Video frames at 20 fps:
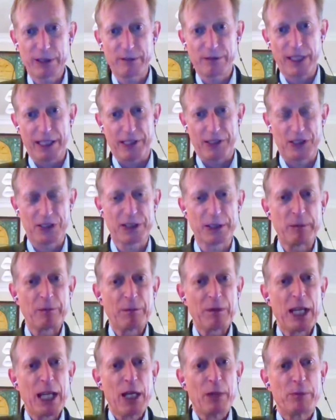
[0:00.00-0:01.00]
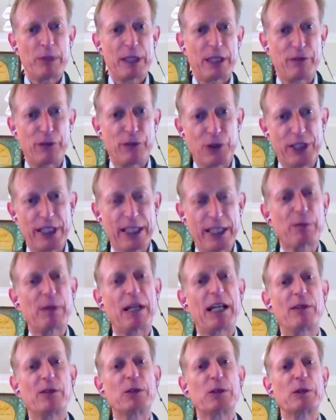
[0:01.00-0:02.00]
to invest. Yeah. But if you think
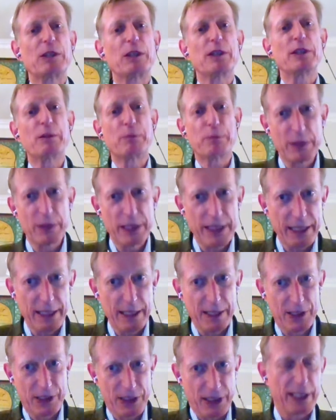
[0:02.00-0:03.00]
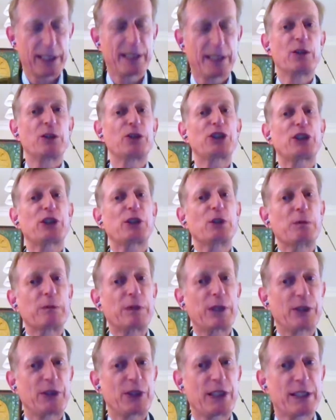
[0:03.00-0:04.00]
about the psychological
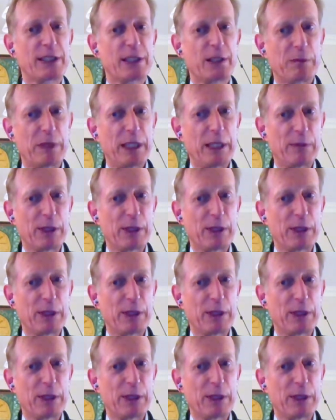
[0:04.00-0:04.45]
process that